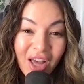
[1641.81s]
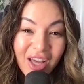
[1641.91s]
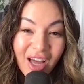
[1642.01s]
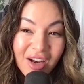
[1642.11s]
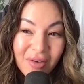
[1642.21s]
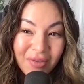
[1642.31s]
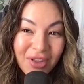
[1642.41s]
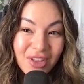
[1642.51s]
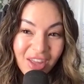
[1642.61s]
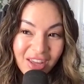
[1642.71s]
I kind of
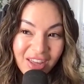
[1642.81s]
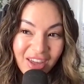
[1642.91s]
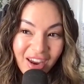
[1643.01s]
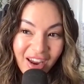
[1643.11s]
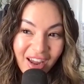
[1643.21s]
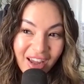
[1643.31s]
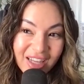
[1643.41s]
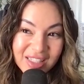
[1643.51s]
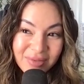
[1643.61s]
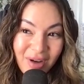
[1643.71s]
feel like
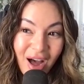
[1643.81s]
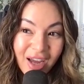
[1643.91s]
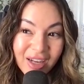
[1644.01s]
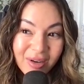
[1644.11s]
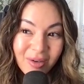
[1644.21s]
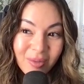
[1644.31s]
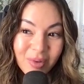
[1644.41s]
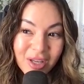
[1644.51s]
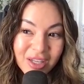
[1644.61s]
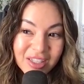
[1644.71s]
it's fine
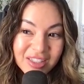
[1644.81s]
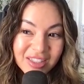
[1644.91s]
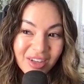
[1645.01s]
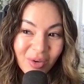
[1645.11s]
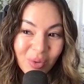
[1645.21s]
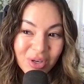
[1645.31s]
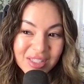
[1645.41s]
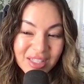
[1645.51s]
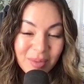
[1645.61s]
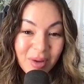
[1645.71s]
because we're
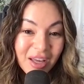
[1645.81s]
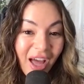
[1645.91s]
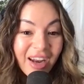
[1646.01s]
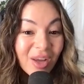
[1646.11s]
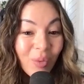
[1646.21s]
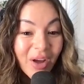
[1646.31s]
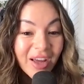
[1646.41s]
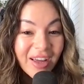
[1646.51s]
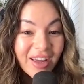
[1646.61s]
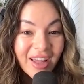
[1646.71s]
sleeping
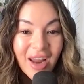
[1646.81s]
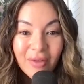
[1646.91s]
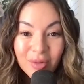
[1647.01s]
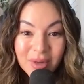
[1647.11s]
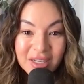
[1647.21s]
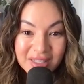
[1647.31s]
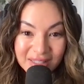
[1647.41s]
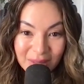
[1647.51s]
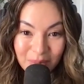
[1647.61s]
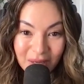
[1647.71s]
anyway and everybody's
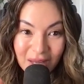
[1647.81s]
sleeping.